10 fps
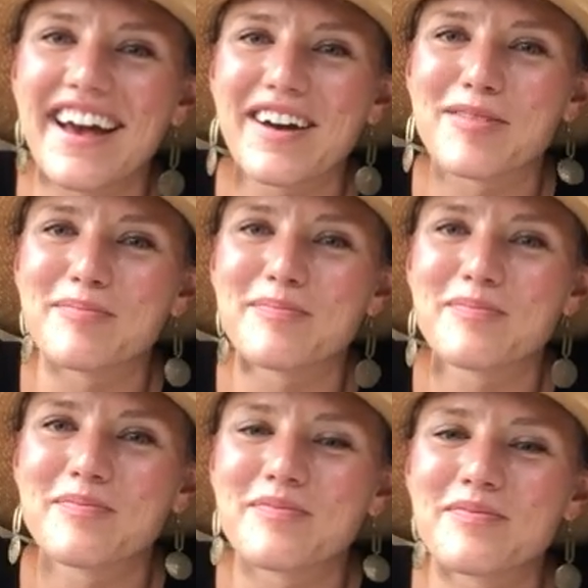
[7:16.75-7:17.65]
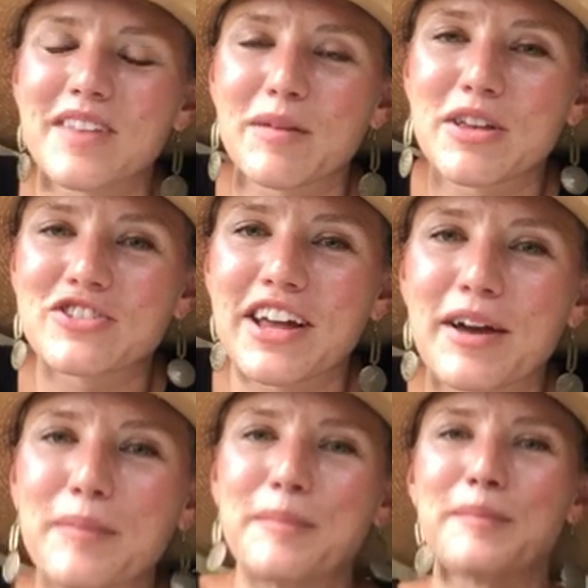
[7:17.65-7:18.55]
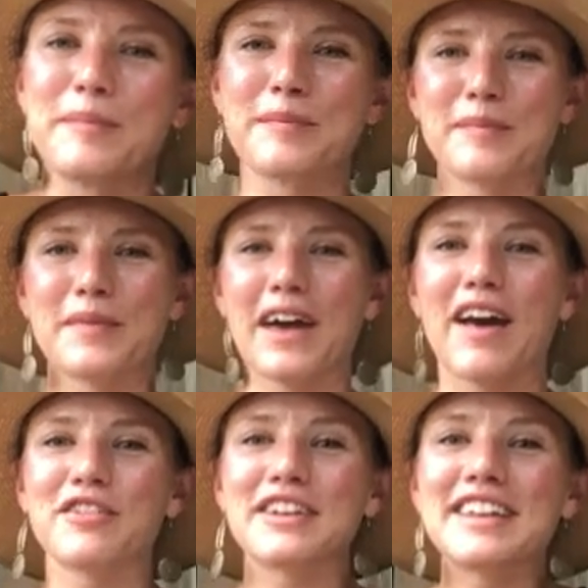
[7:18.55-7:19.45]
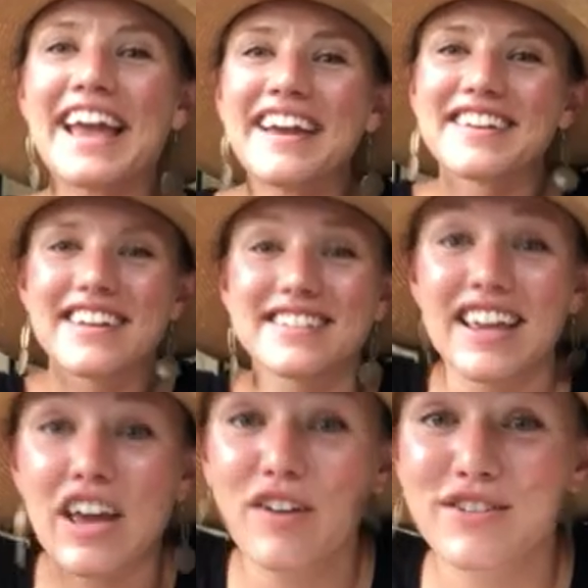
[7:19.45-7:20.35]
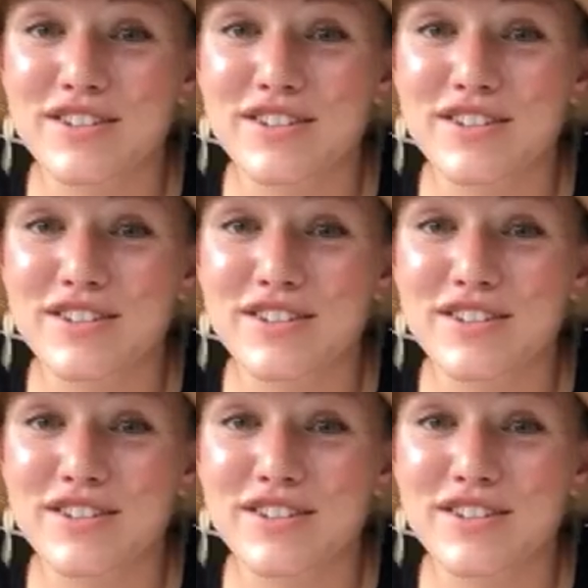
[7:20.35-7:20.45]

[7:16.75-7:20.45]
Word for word: Um, give me a shout out. Have a good day and take care of